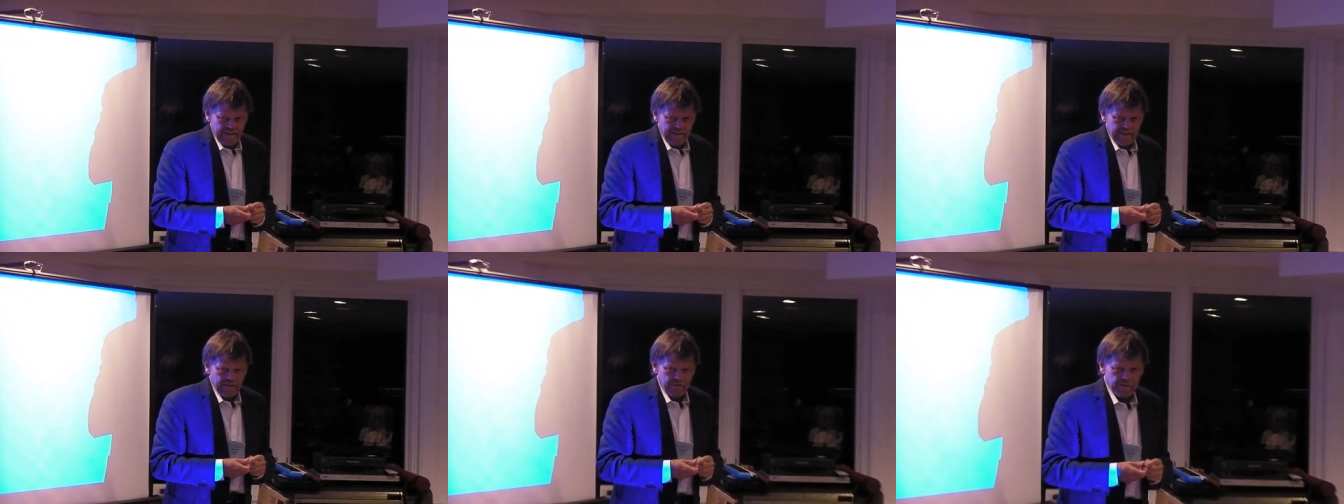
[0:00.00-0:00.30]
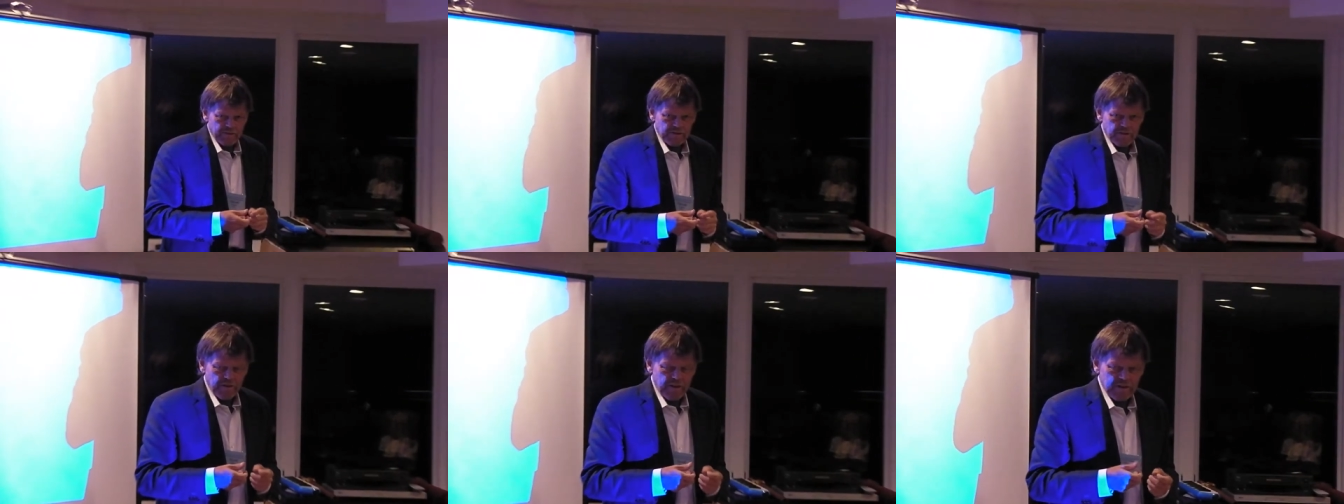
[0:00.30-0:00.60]
I
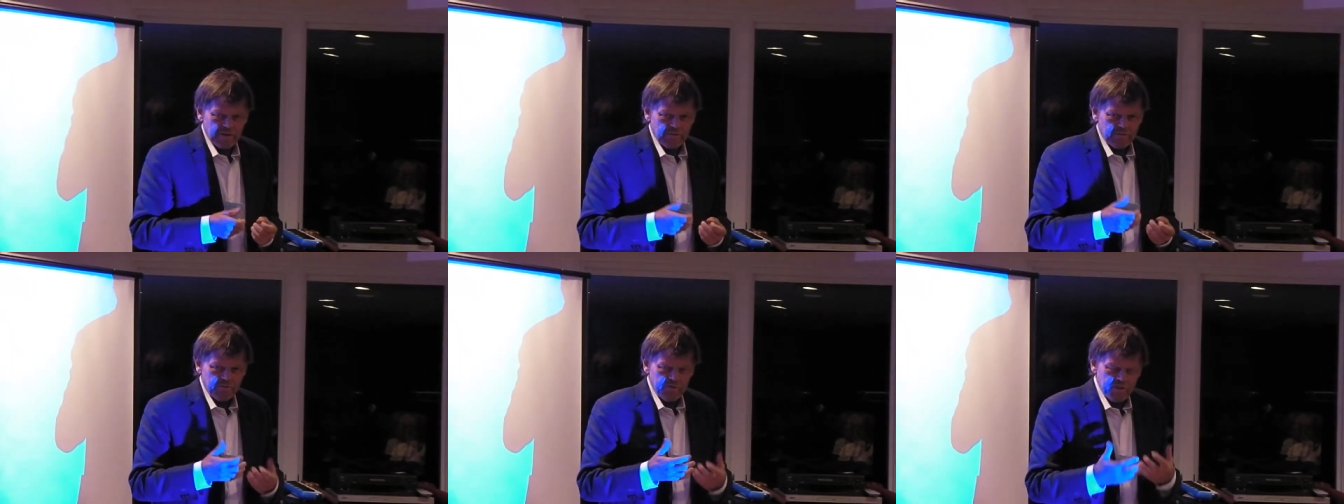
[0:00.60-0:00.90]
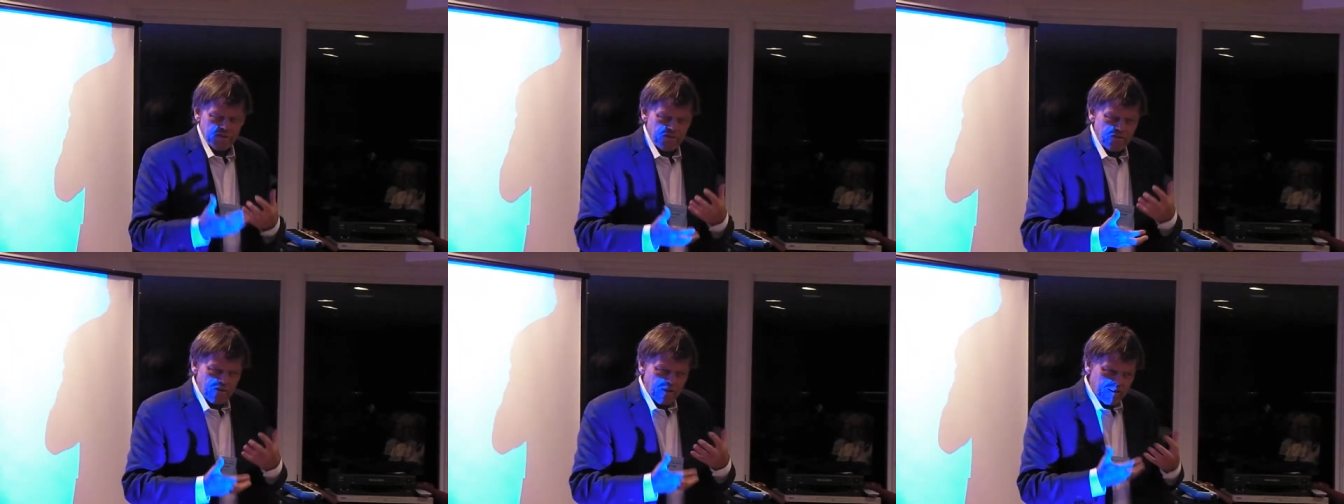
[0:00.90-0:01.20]
was trying to
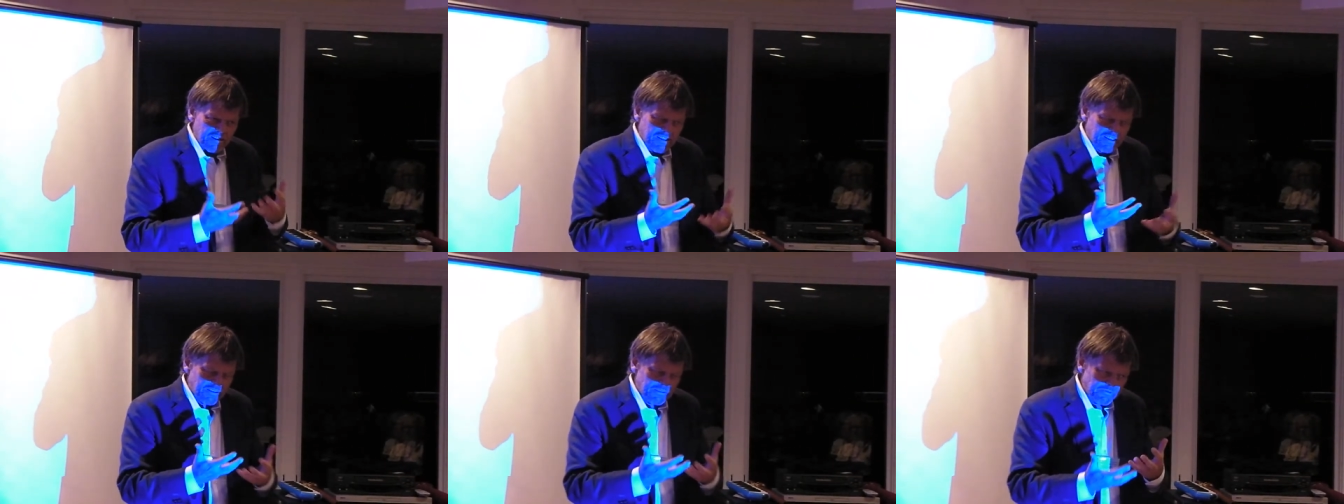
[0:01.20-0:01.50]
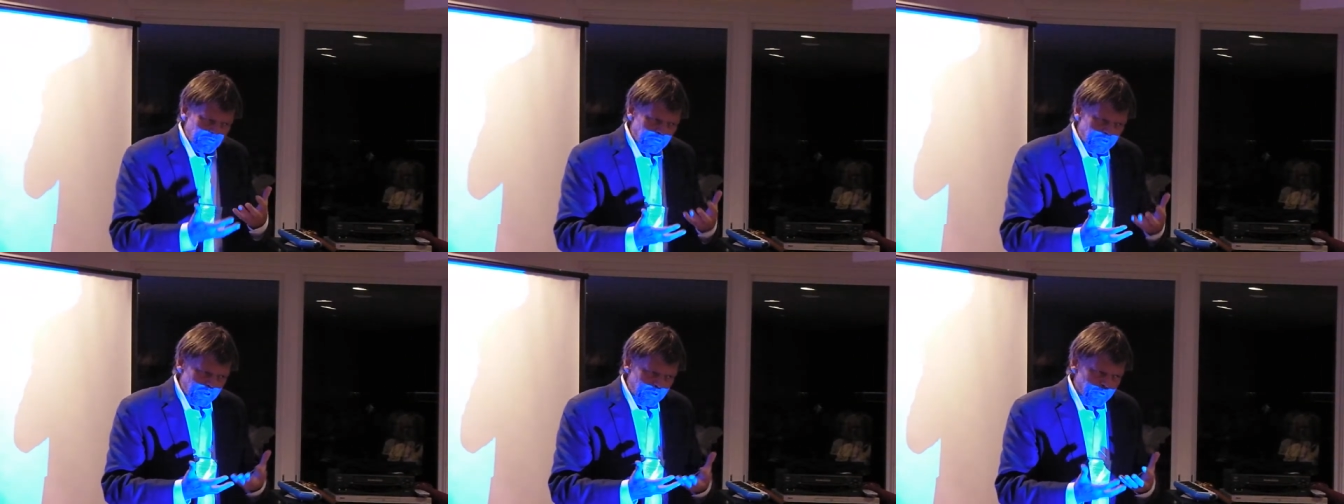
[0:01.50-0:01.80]
figure out the
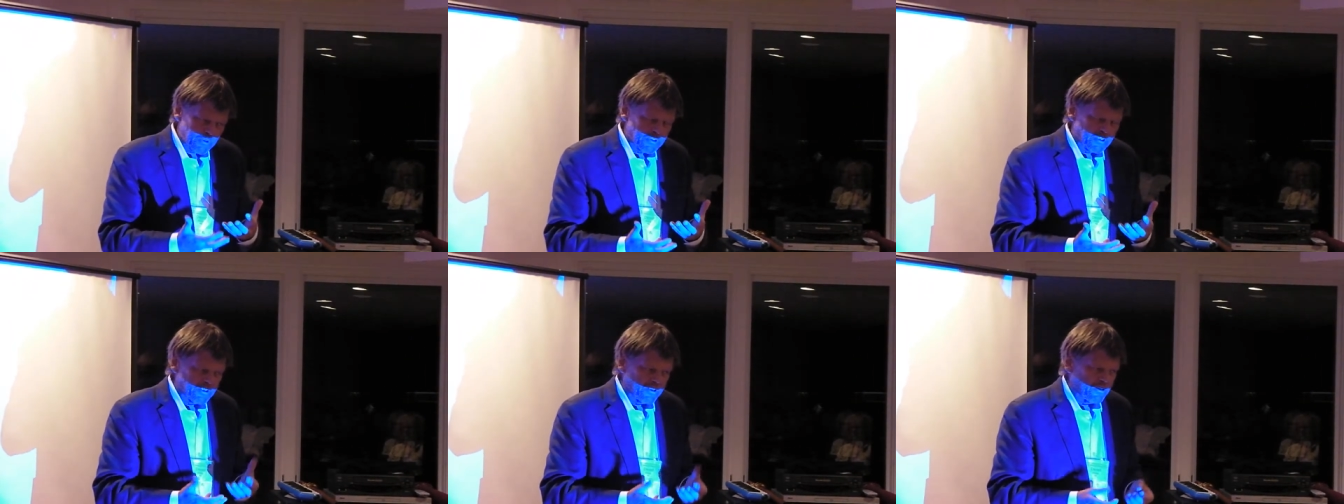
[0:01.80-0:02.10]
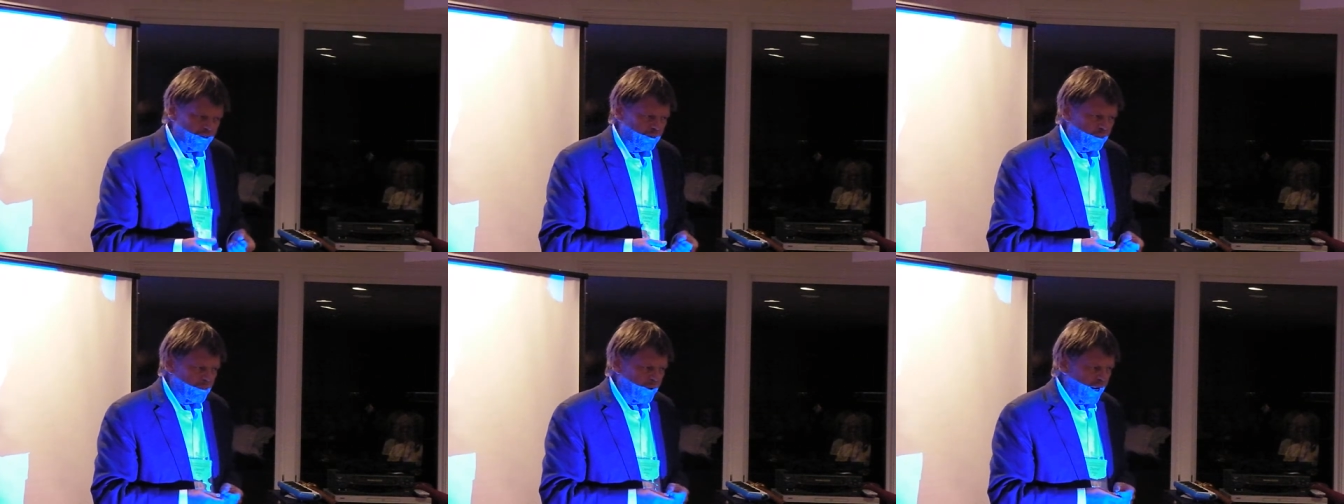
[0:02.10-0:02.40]
frequency
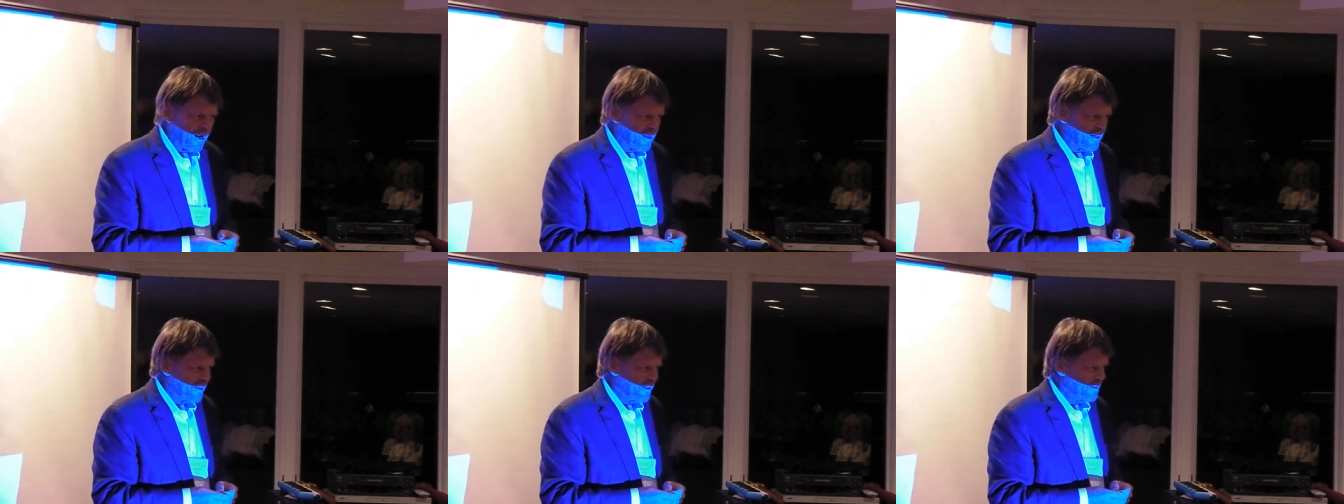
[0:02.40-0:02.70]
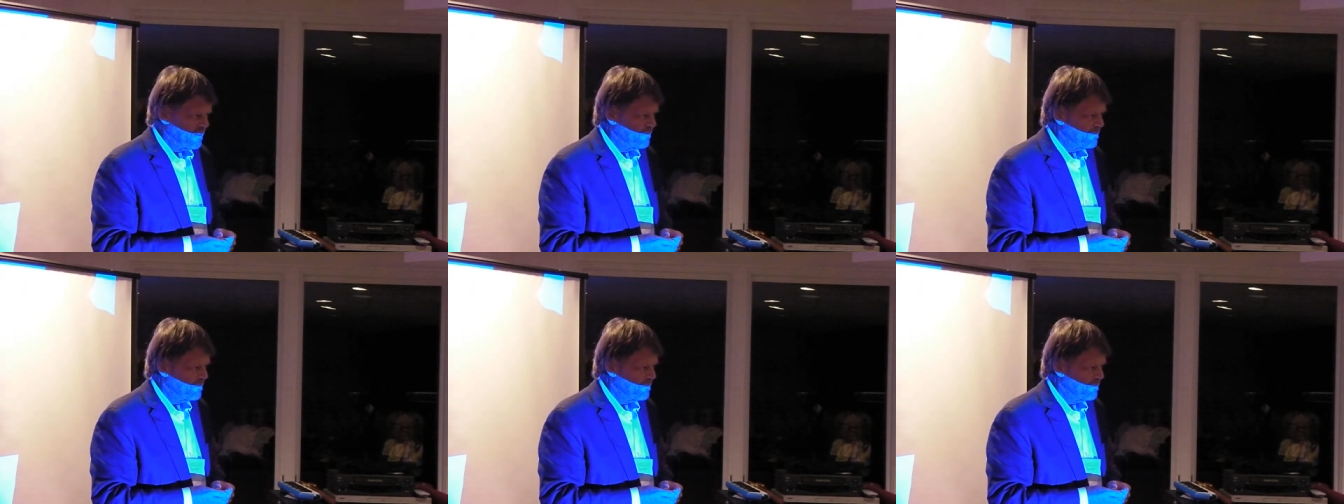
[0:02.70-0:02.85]
of the body.